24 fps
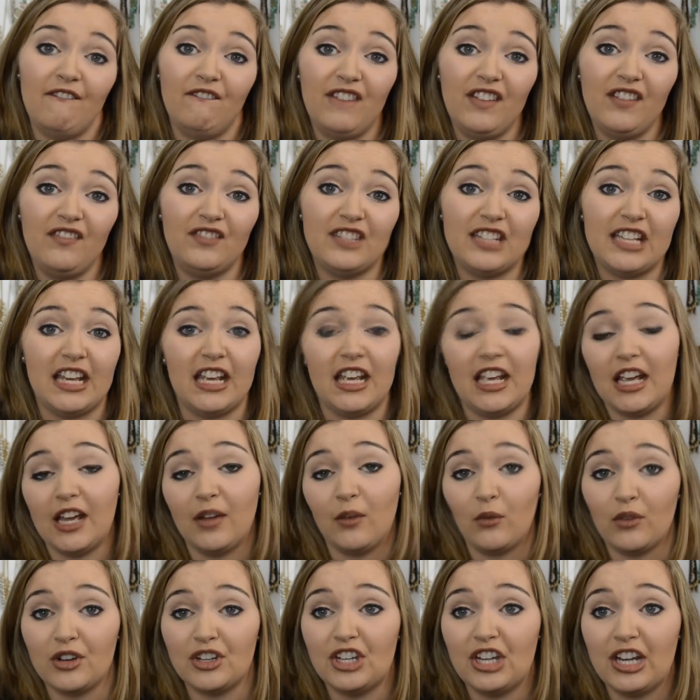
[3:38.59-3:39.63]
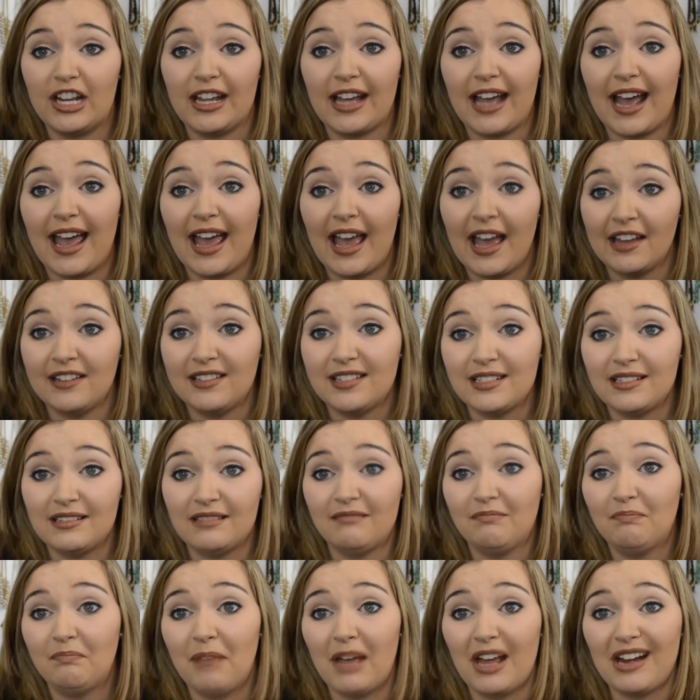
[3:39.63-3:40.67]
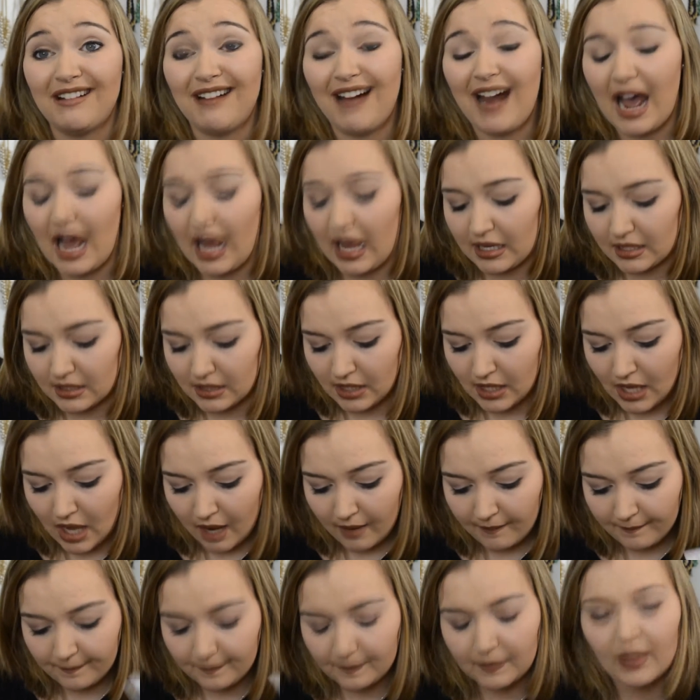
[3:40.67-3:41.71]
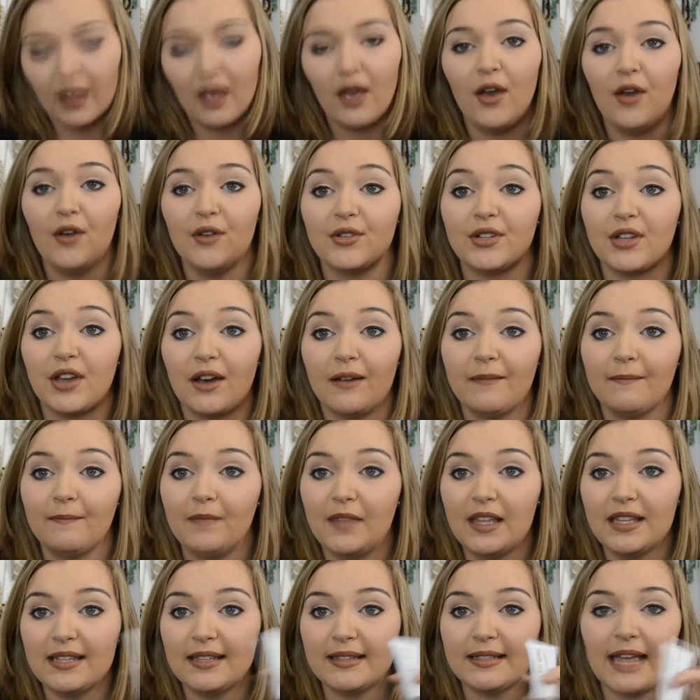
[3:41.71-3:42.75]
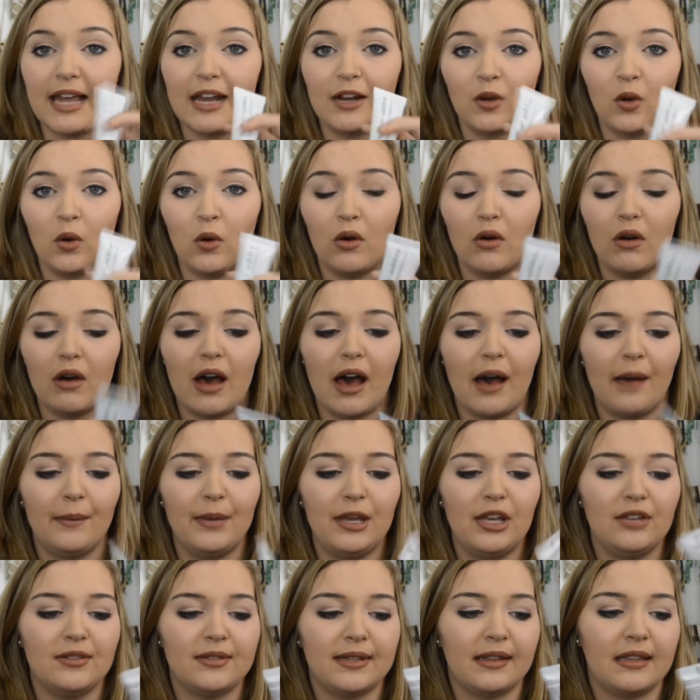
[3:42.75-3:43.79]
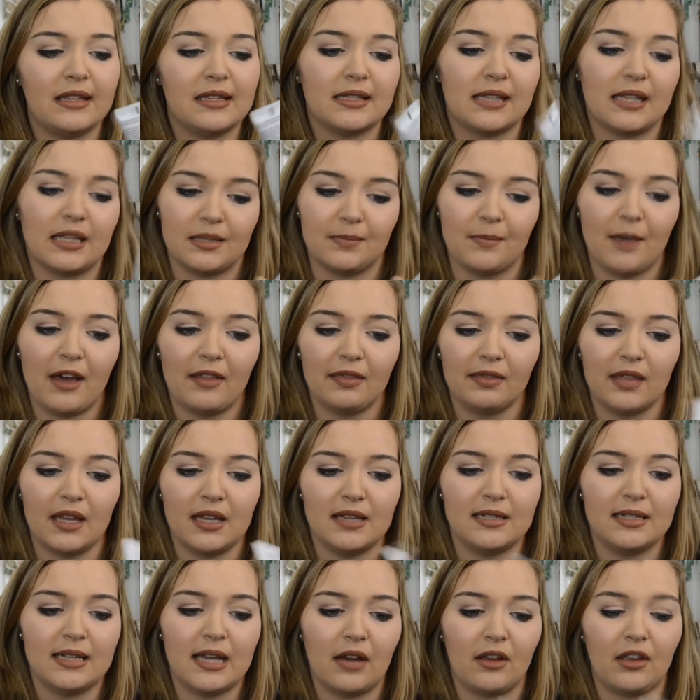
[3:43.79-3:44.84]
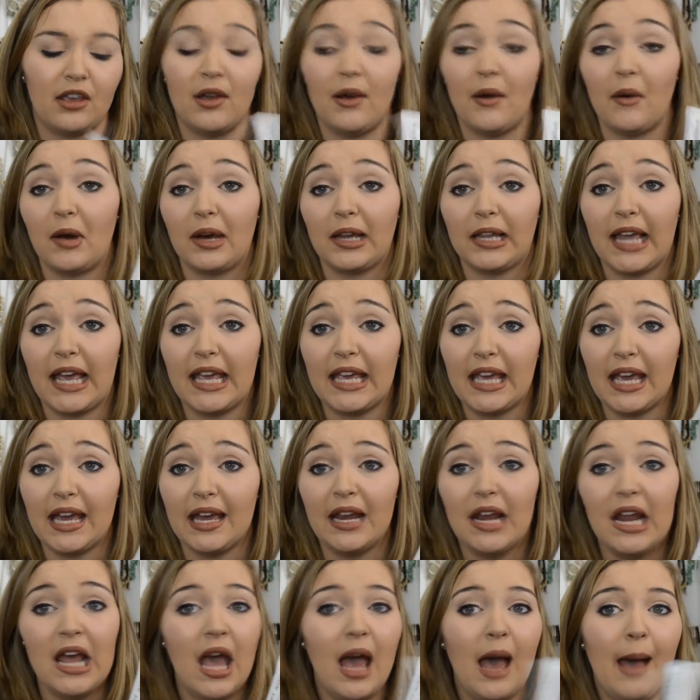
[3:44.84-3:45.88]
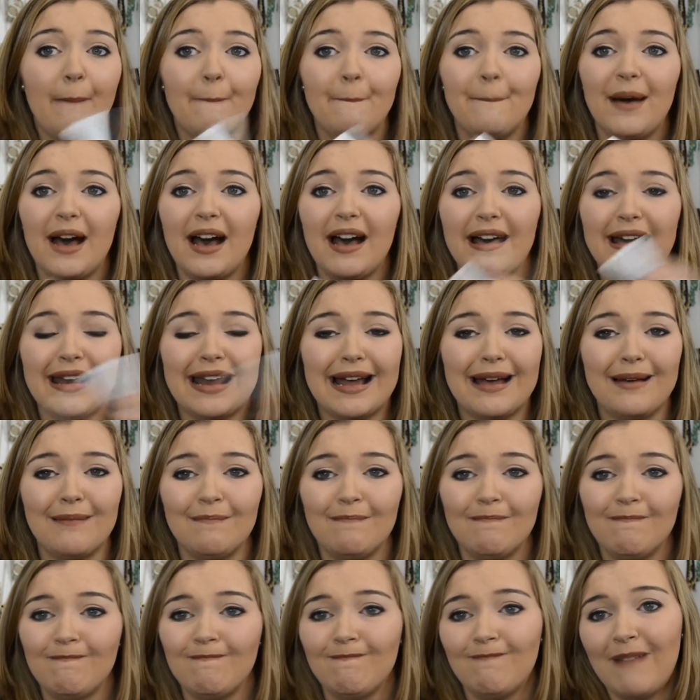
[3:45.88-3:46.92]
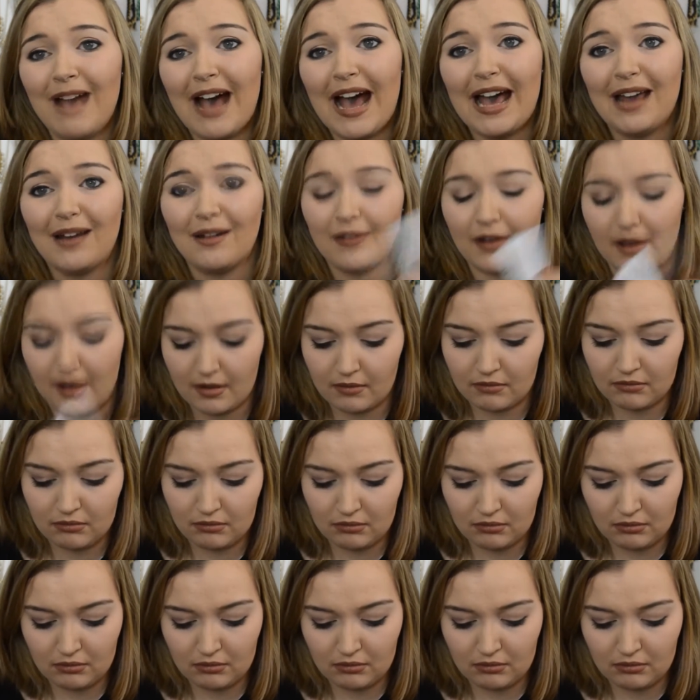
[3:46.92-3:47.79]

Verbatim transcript: 50 and wishing I had better eyes, you know? So this is kind of cool. I'll be using this month and tell you how I like it, but I don't know.